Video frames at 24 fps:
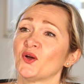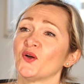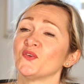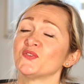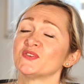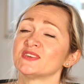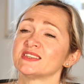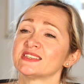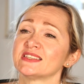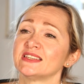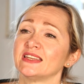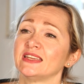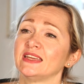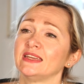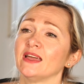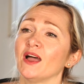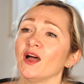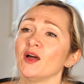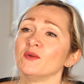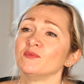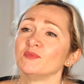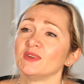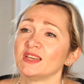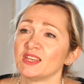obviously
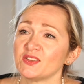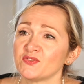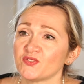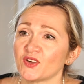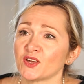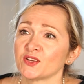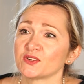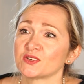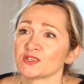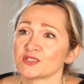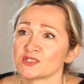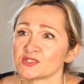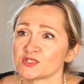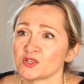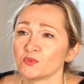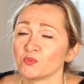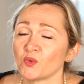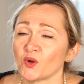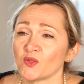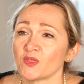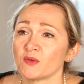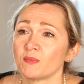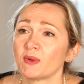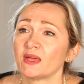I'm really focused on
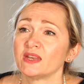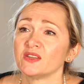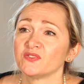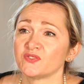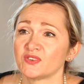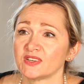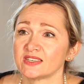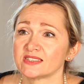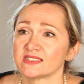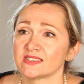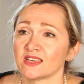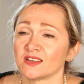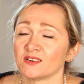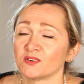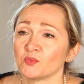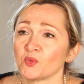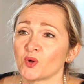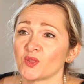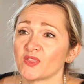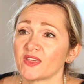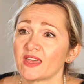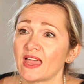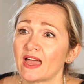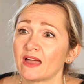what the benefits are and what
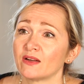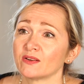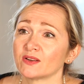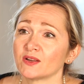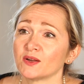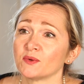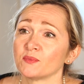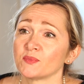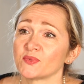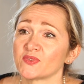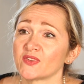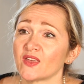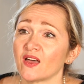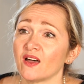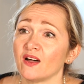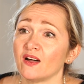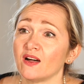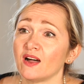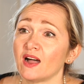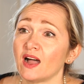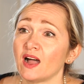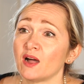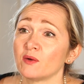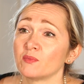the outcomes
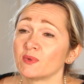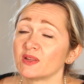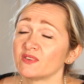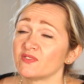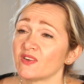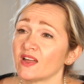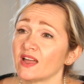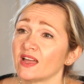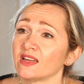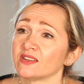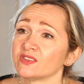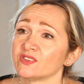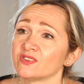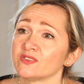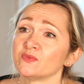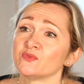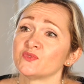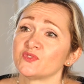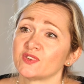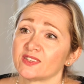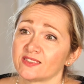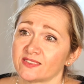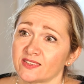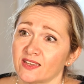are, and we've had some
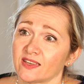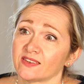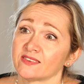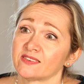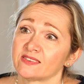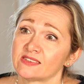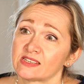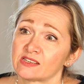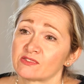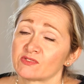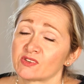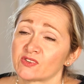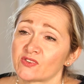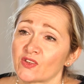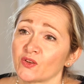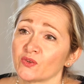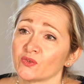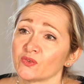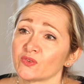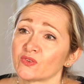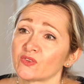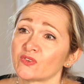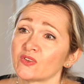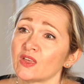fantastic
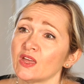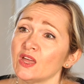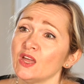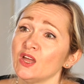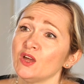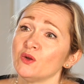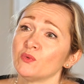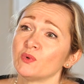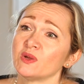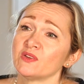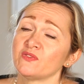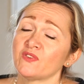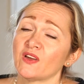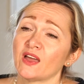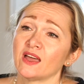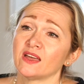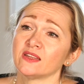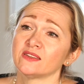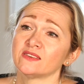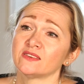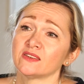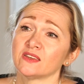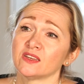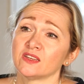results. We've
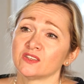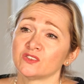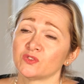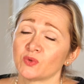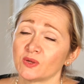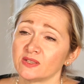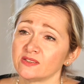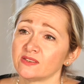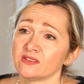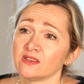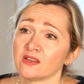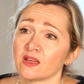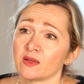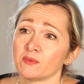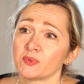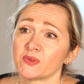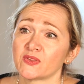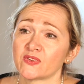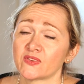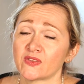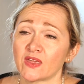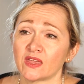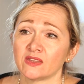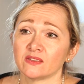had a
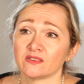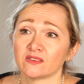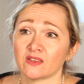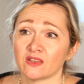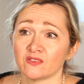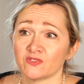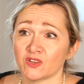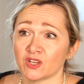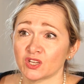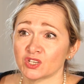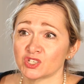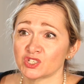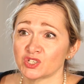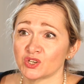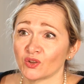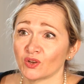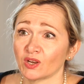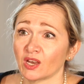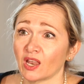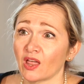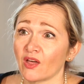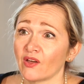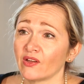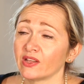29% diversion
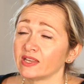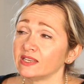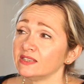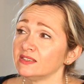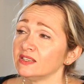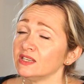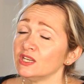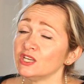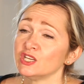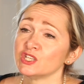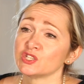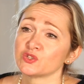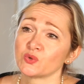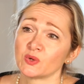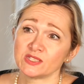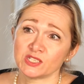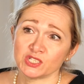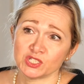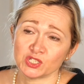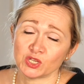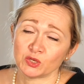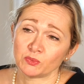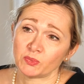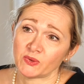online,
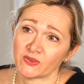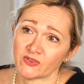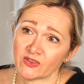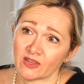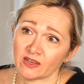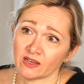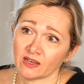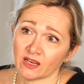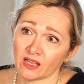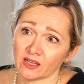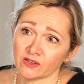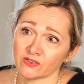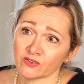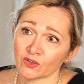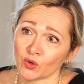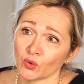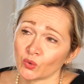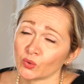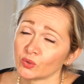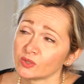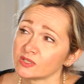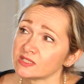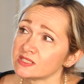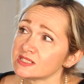22% less
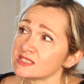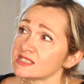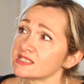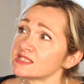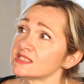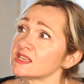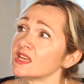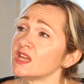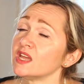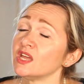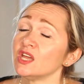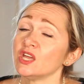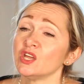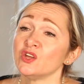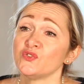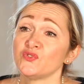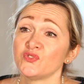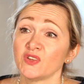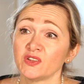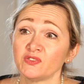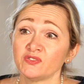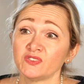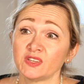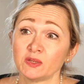calls,
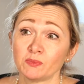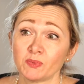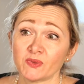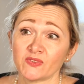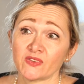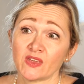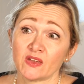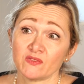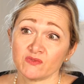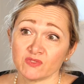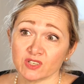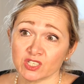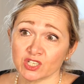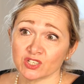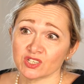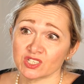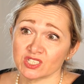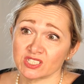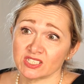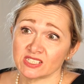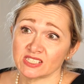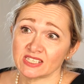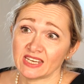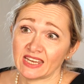50%
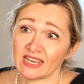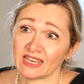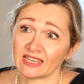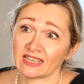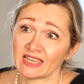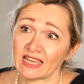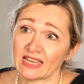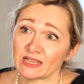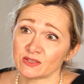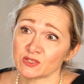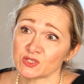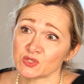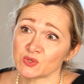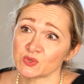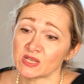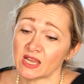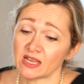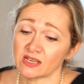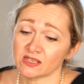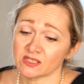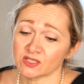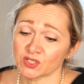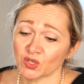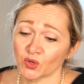reduction in council
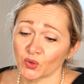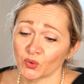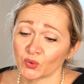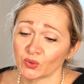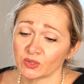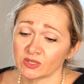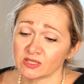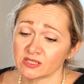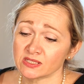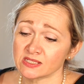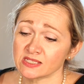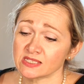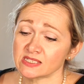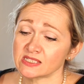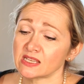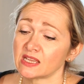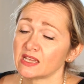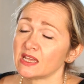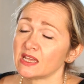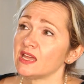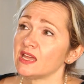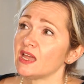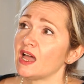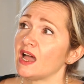tax calls.
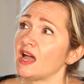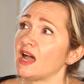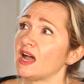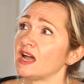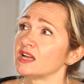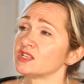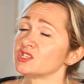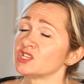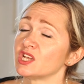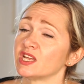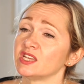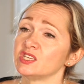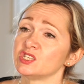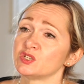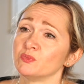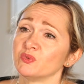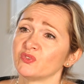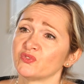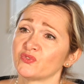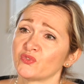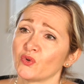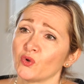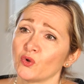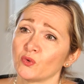Our change in
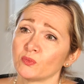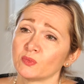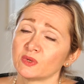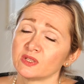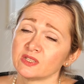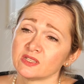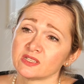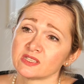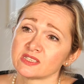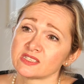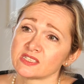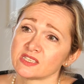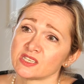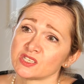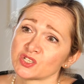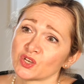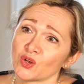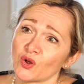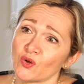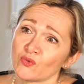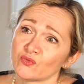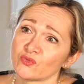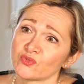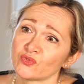performance has
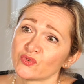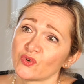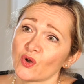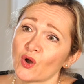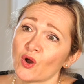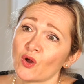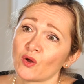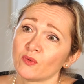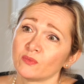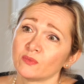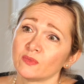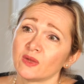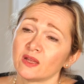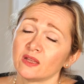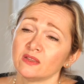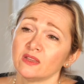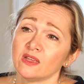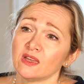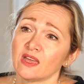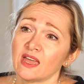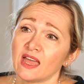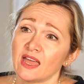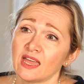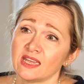gone from
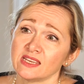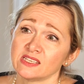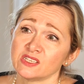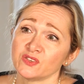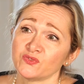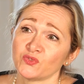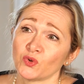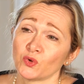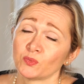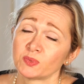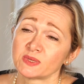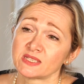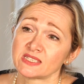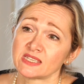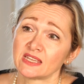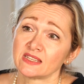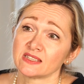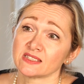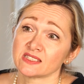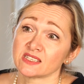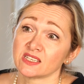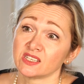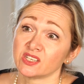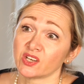
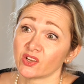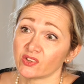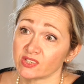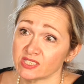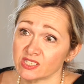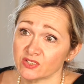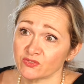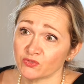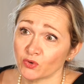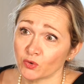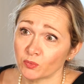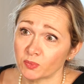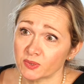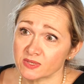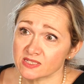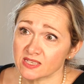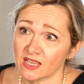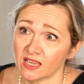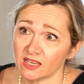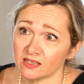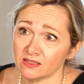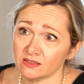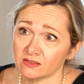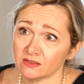84% to
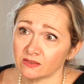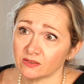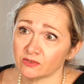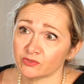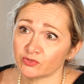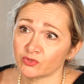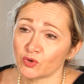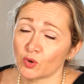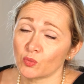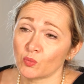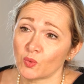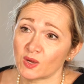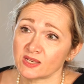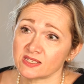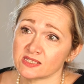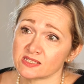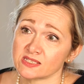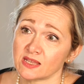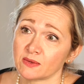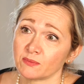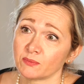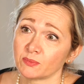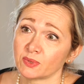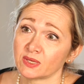94% from 1
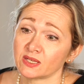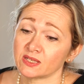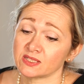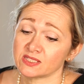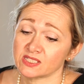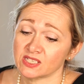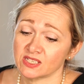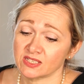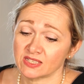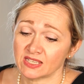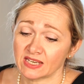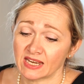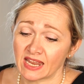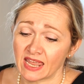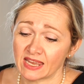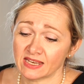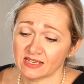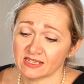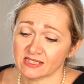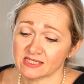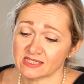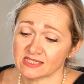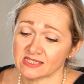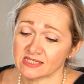December to the
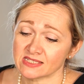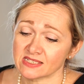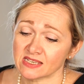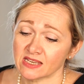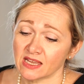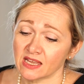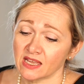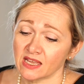next.